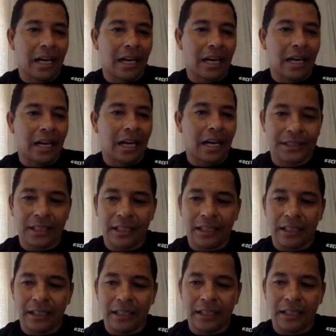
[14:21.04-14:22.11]
I
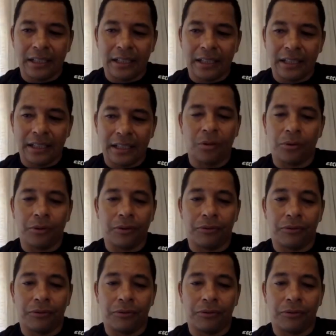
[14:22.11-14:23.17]
was okay
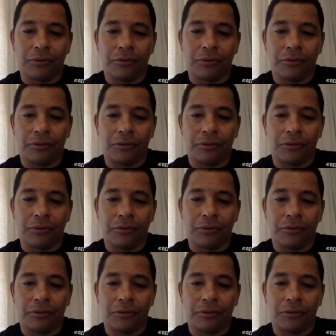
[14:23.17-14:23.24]
with